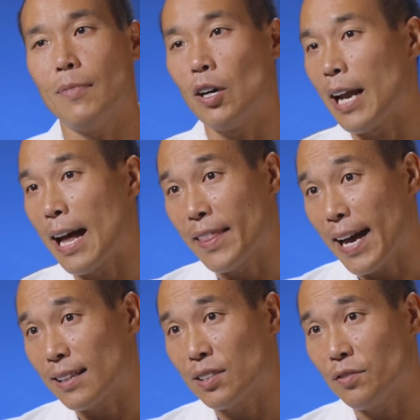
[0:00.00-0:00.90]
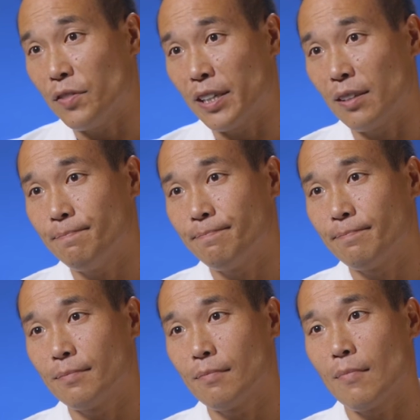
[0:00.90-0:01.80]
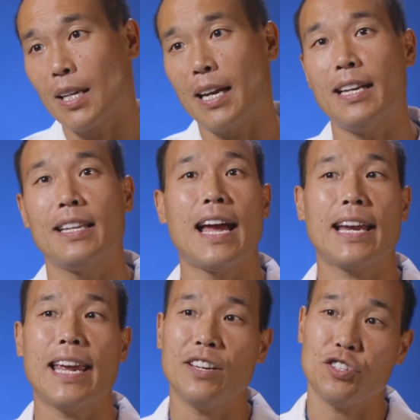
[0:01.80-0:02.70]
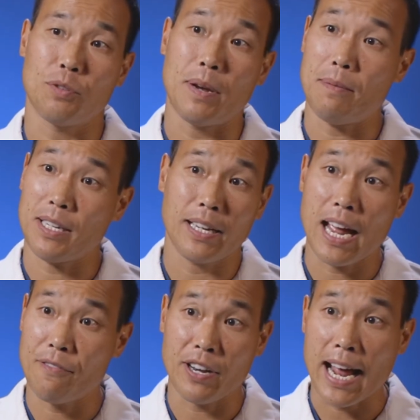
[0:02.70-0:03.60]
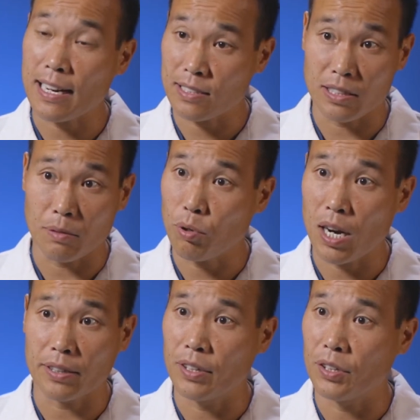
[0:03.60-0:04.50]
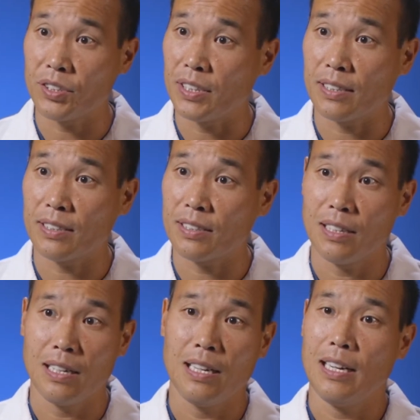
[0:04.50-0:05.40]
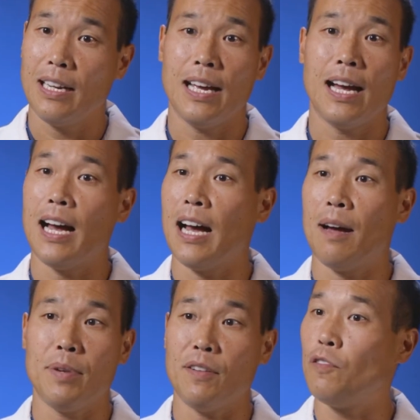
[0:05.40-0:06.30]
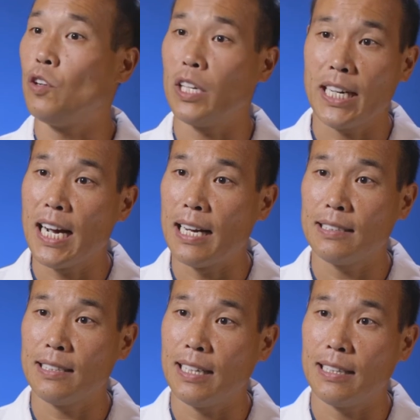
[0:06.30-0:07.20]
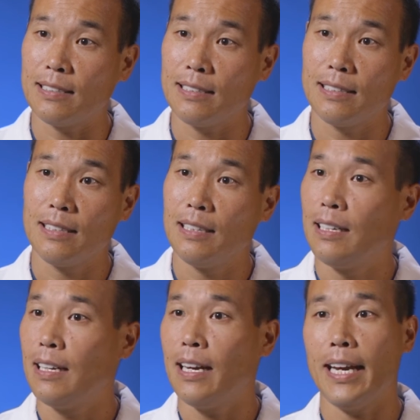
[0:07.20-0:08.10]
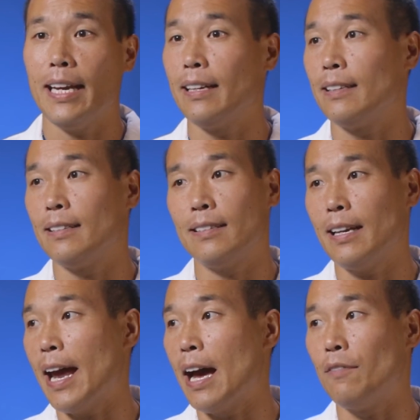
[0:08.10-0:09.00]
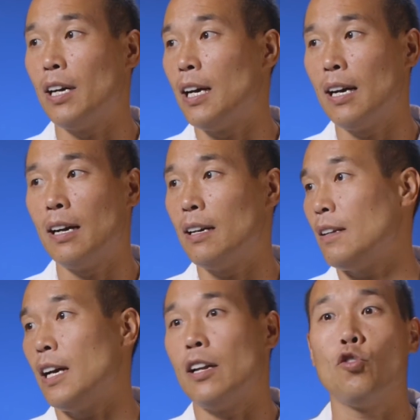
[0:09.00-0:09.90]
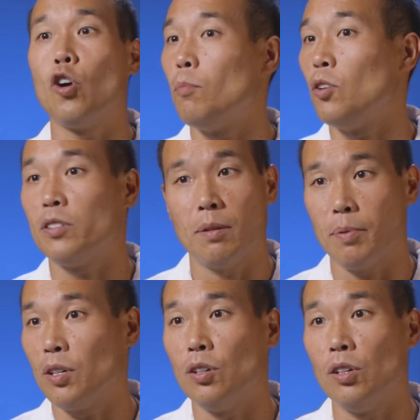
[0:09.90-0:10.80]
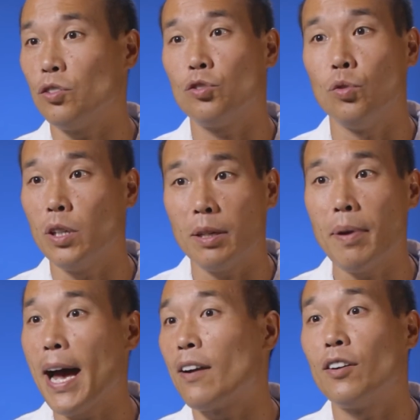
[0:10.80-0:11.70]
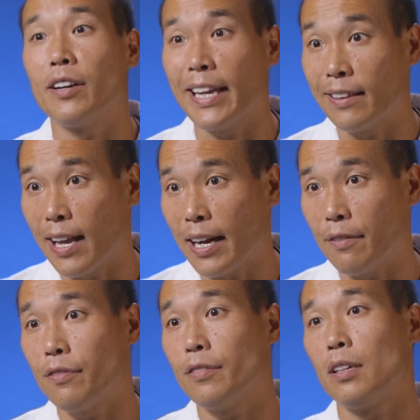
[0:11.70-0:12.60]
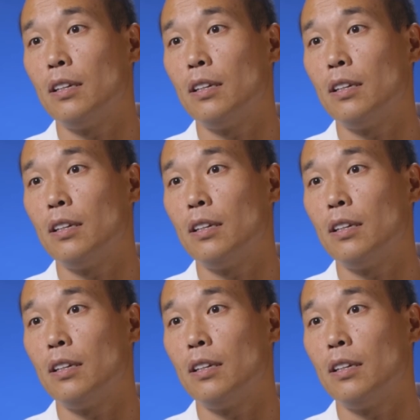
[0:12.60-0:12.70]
are not that severe. And in that case, your baby can have an excellent prognosis, uh, be fully continent, and have a, a normal, typical stooling pattern and life